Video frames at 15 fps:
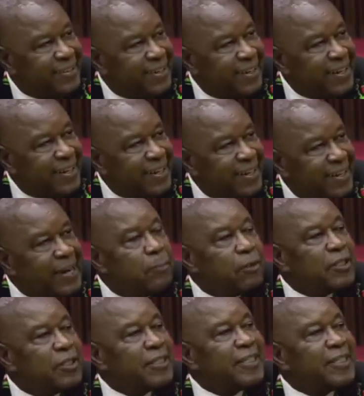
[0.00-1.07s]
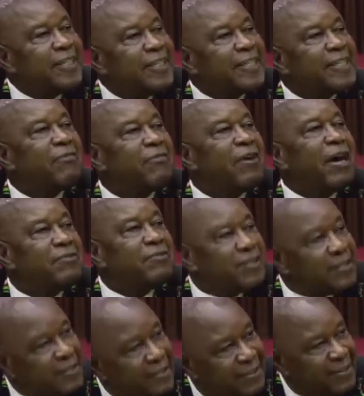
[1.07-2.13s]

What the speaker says: and then a politician survives.